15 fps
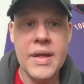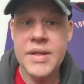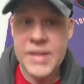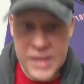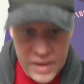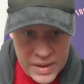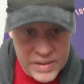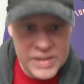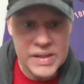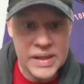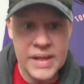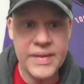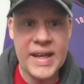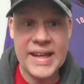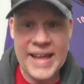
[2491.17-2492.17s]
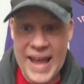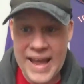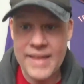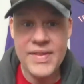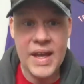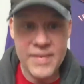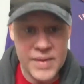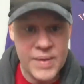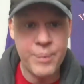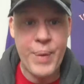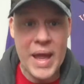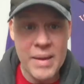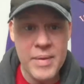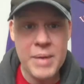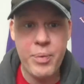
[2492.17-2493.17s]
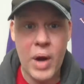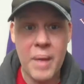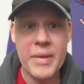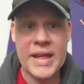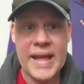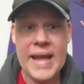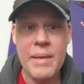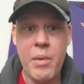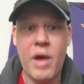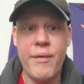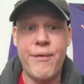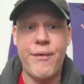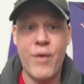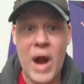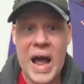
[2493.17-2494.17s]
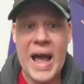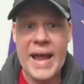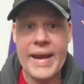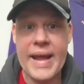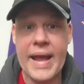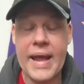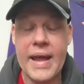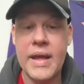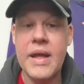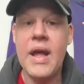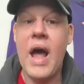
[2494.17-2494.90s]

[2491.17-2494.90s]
Seriously, the baby probably came on Friday.